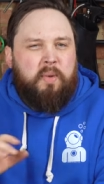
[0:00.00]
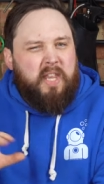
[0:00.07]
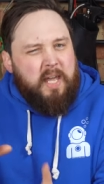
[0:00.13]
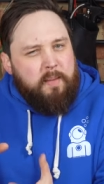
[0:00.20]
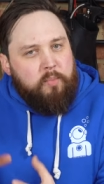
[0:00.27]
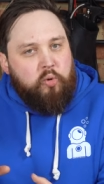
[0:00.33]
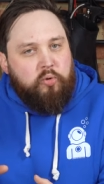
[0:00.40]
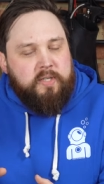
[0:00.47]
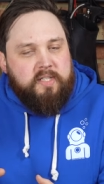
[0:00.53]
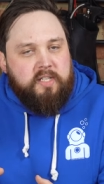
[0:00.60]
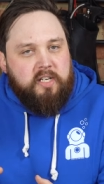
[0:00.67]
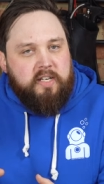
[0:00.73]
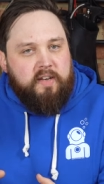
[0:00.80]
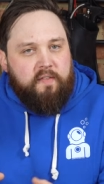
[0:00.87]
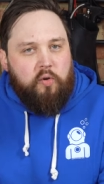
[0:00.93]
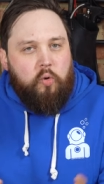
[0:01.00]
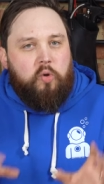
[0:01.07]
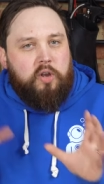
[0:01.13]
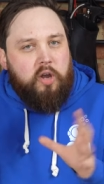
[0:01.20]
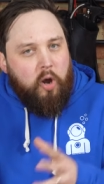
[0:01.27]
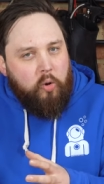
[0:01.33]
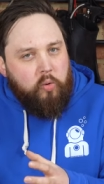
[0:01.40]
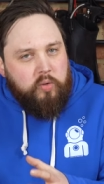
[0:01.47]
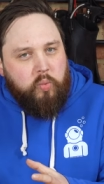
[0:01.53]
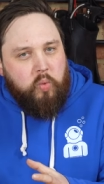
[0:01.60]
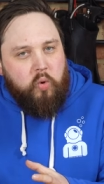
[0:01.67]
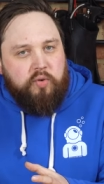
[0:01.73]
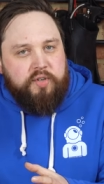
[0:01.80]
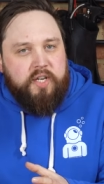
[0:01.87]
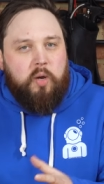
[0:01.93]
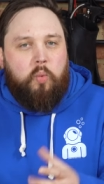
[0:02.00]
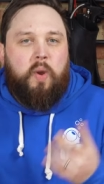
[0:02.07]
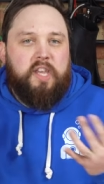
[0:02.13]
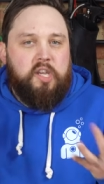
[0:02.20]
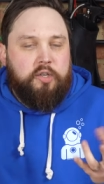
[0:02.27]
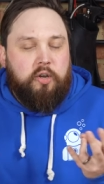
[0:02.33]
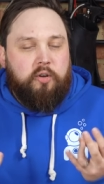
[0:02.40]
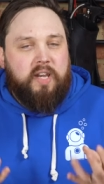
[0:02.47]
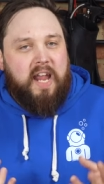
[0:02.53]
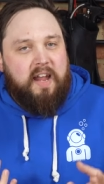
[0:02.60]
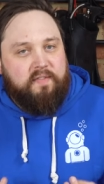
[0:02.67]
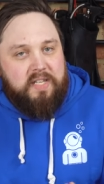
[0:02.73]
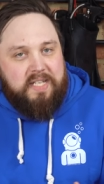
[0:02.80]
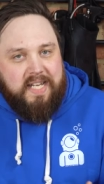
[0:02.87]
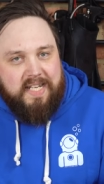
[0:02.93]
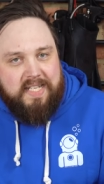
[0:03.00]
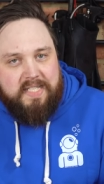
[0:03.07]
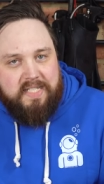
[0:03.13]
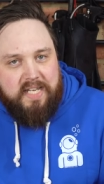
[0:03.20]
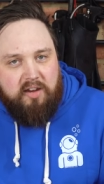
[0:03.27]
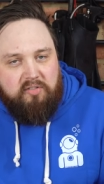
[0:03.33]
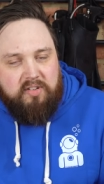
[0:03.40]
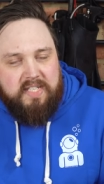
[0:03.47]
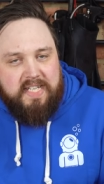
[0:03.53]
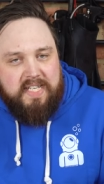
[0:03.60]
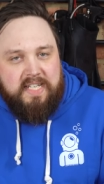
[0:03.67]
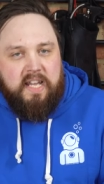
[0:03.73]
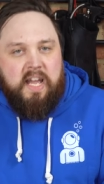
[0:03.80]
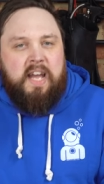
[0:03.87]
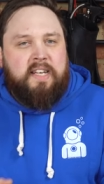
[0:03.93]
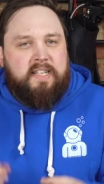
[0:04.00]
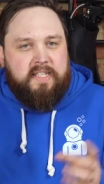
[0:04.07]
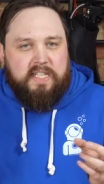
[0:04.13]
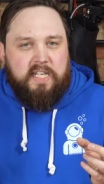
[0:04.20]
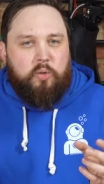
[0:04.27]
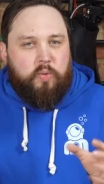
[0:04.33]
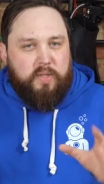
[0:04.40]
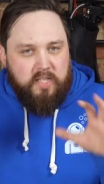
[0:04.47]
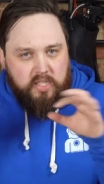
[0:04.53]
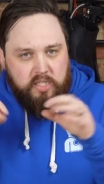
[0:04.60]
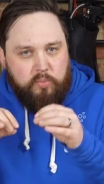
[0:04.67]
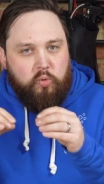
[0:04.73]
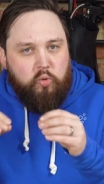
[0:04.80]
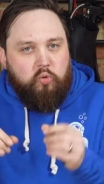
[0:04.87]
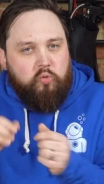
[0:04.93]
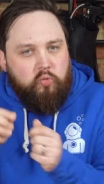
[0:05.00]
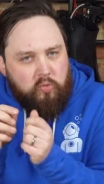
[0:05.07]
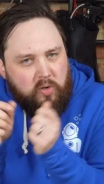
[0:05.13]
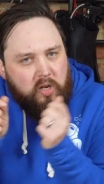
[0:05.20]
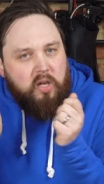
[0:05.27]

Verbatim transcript: but they're more designed for cold water where you don't have the dexterity to deal with a small,